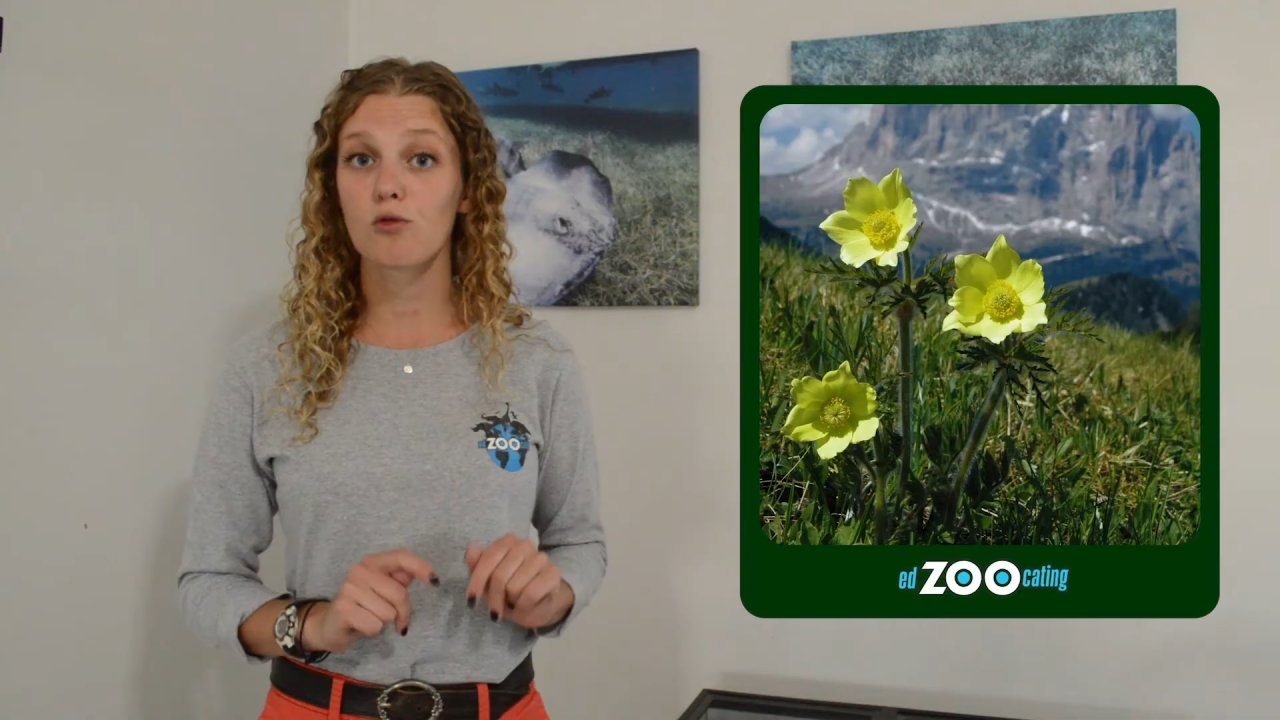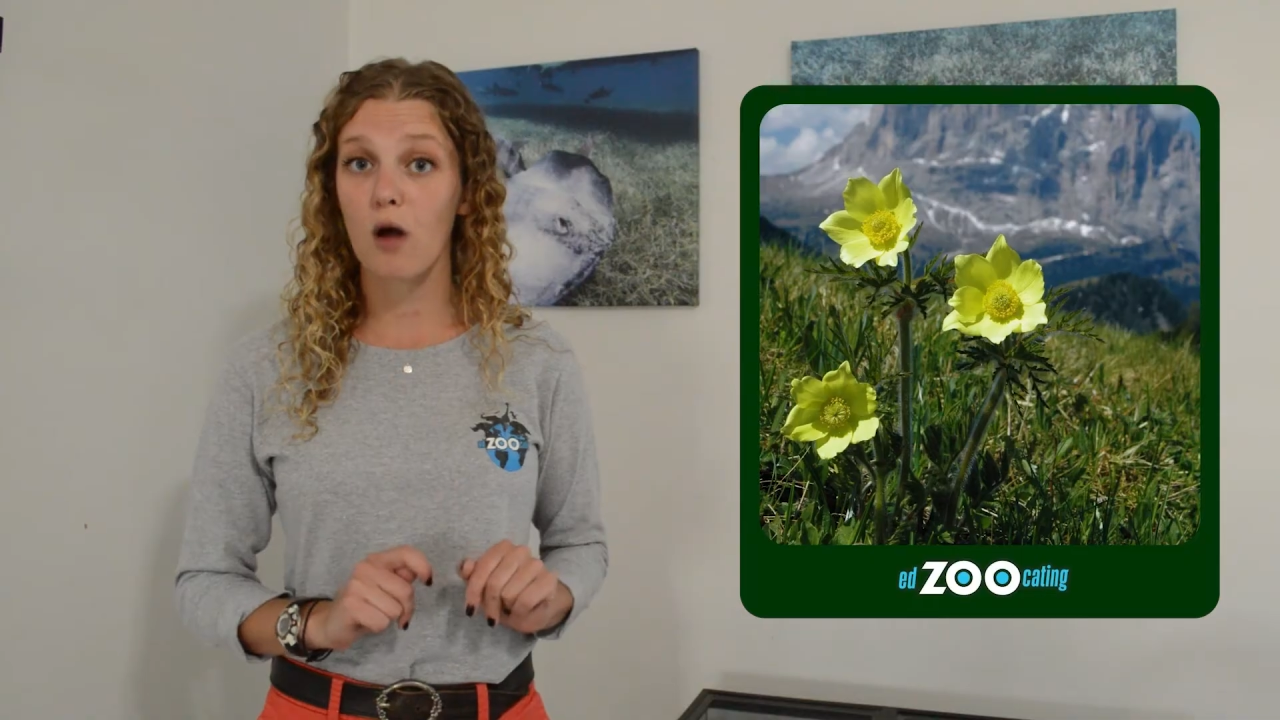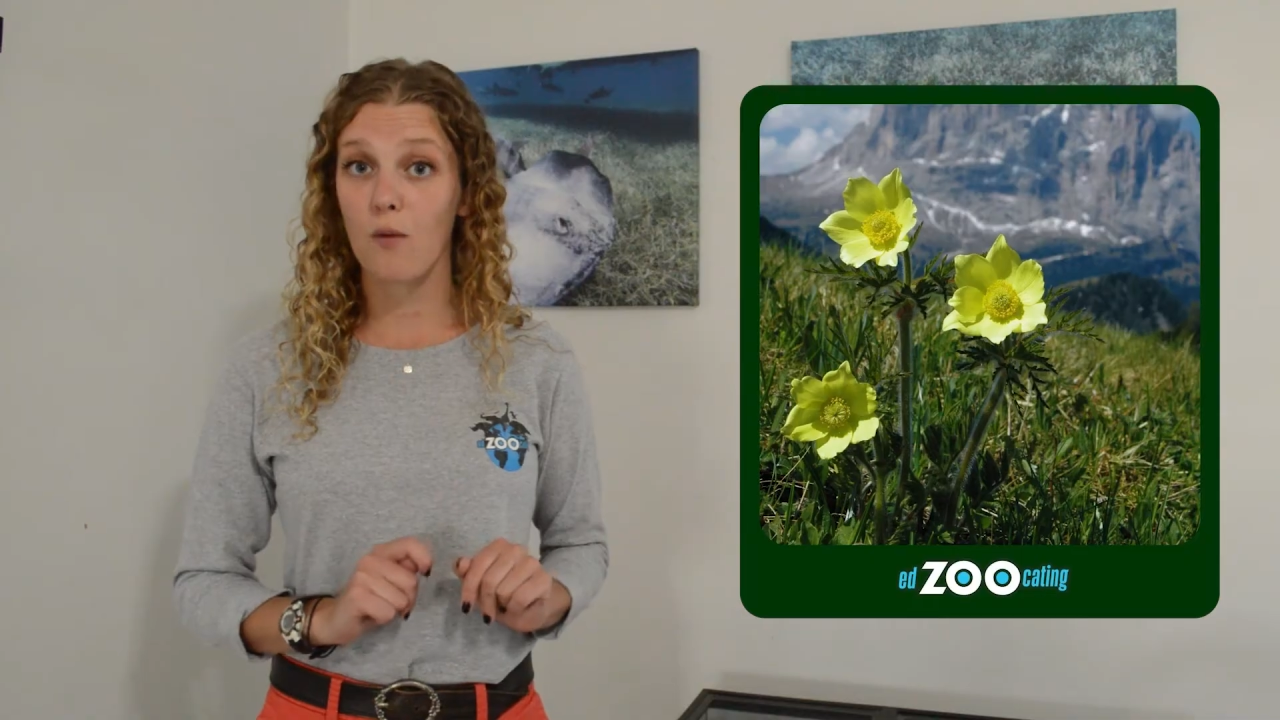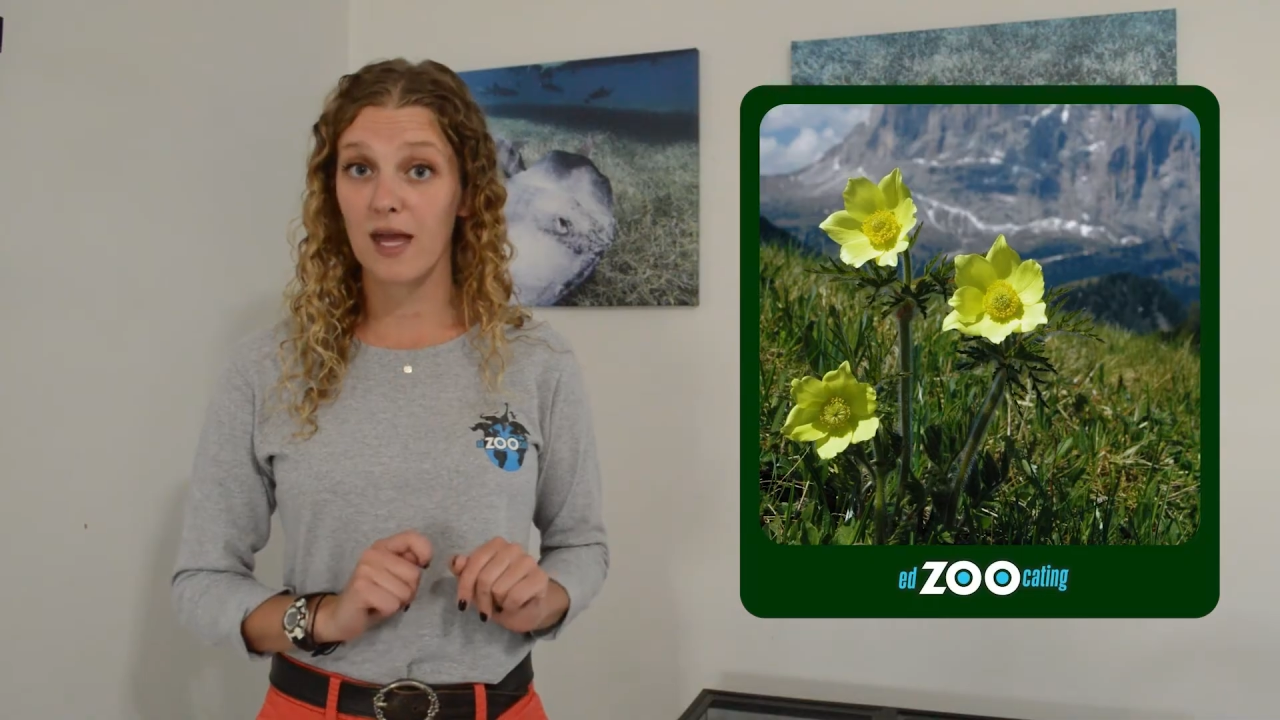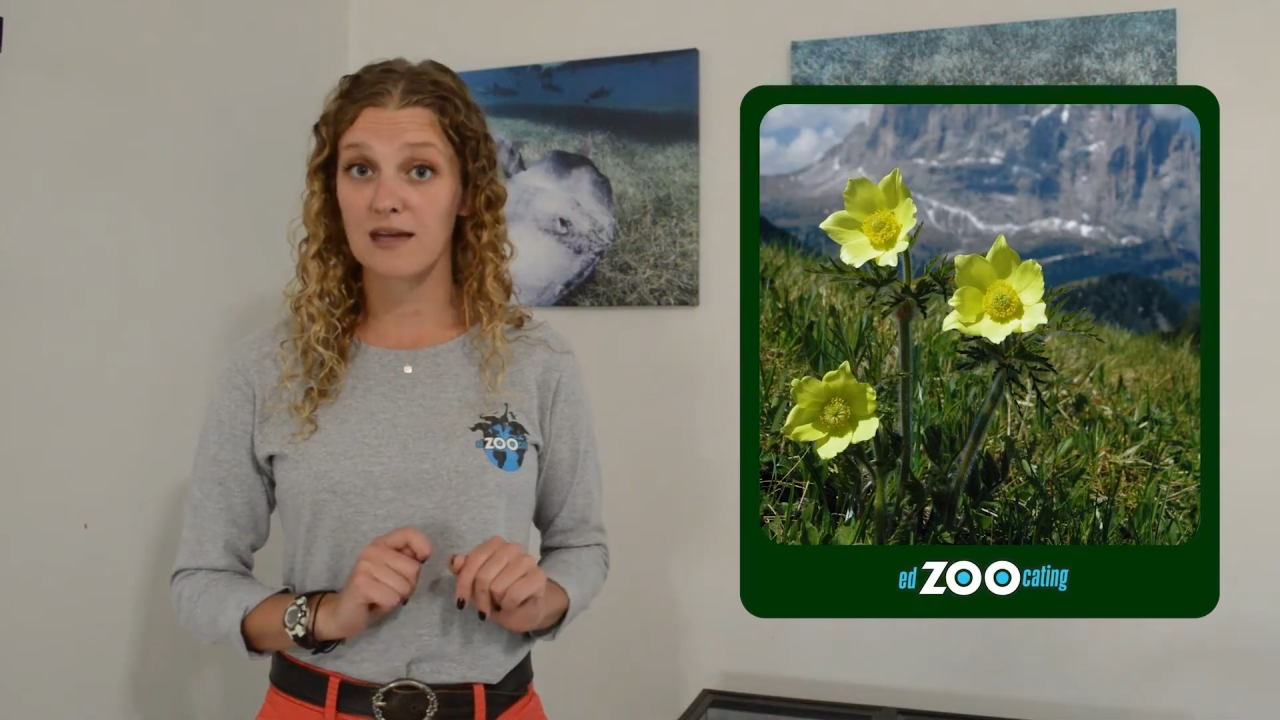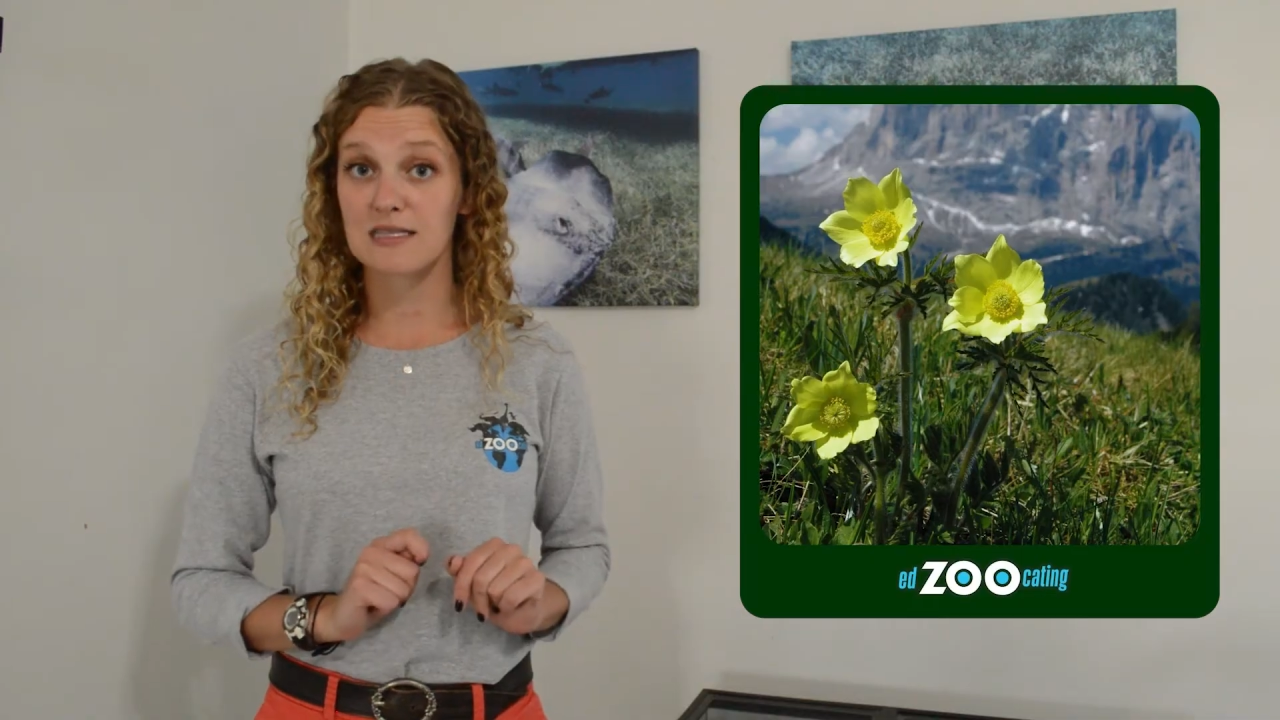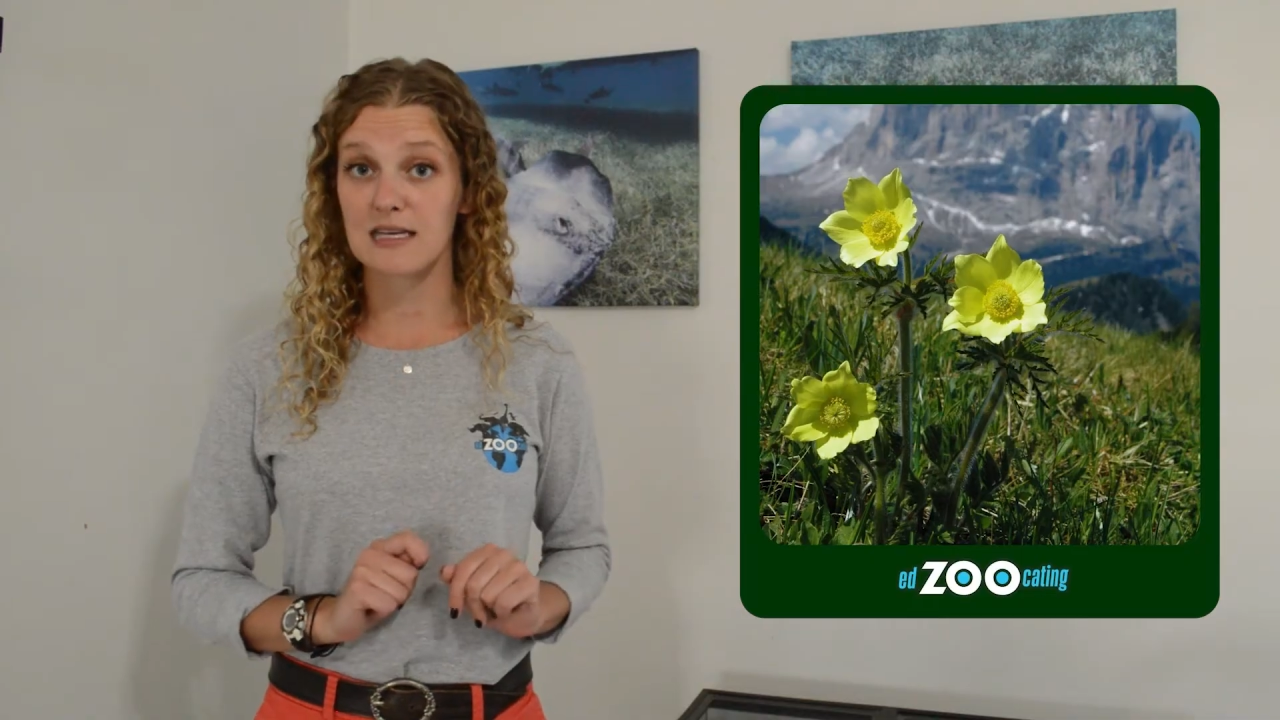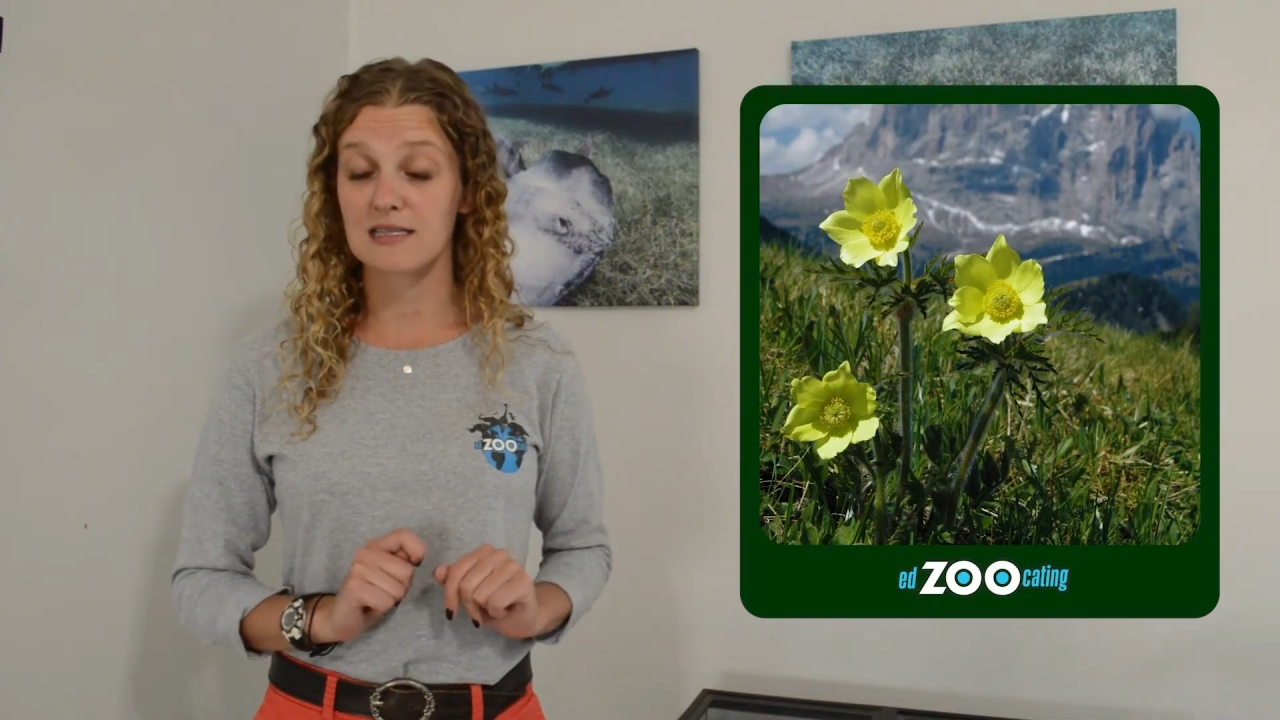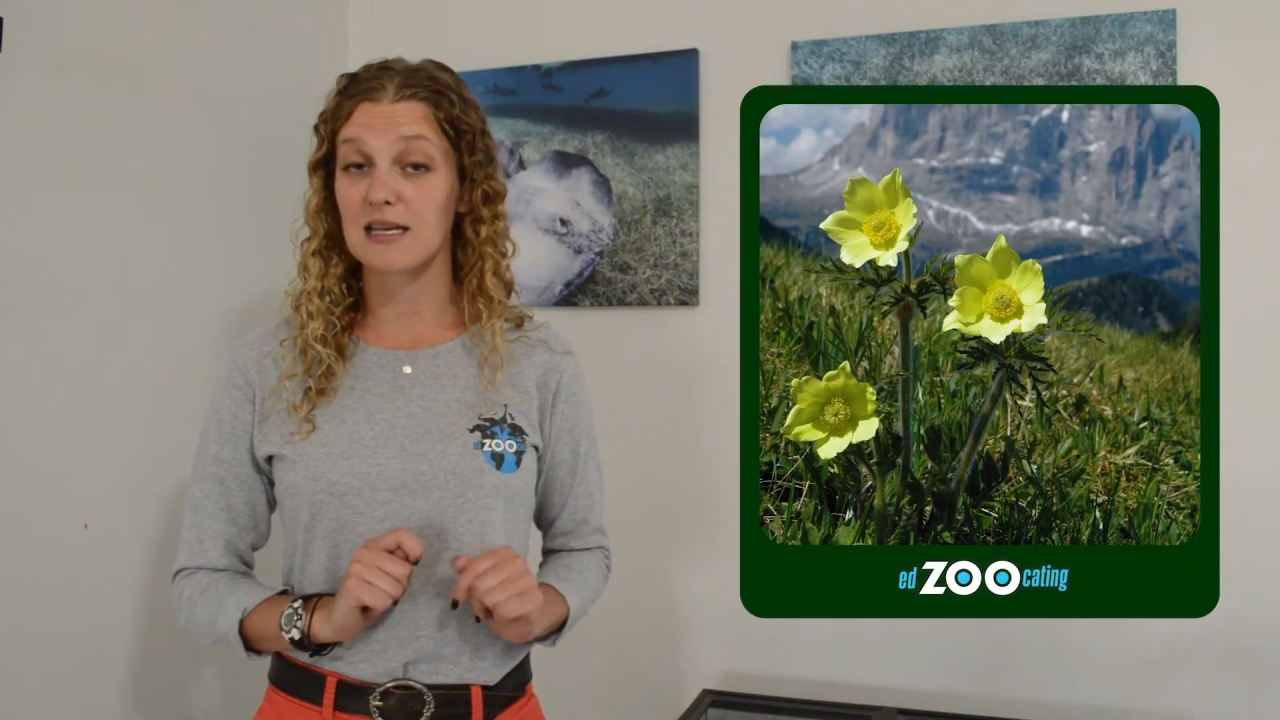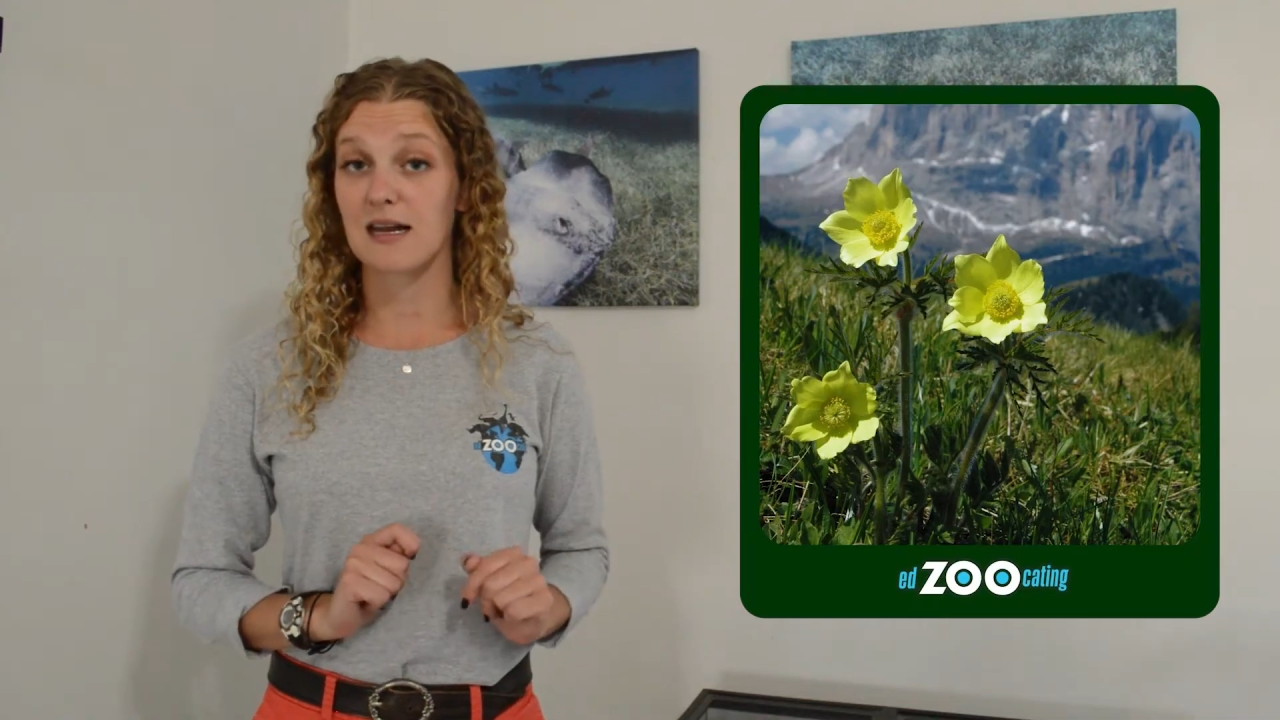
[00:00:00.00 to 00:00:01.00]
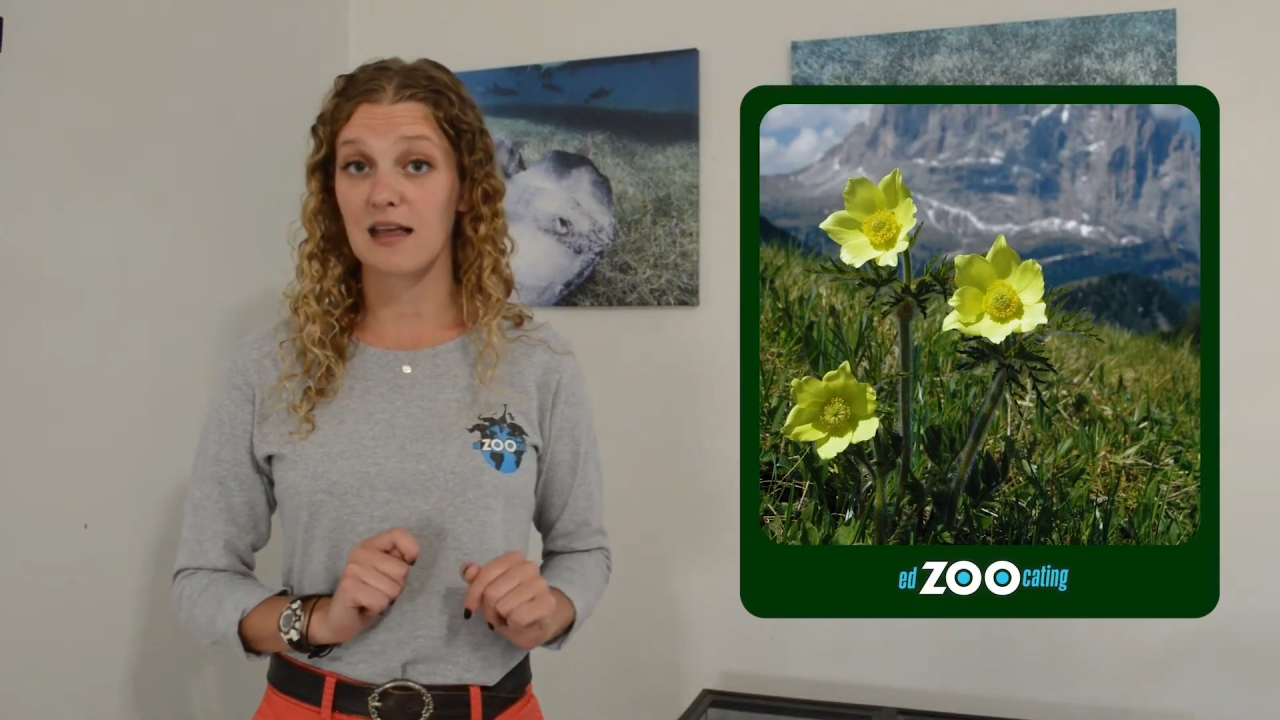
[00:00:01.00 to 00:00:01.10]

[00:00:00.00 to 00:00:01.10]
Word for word: growing season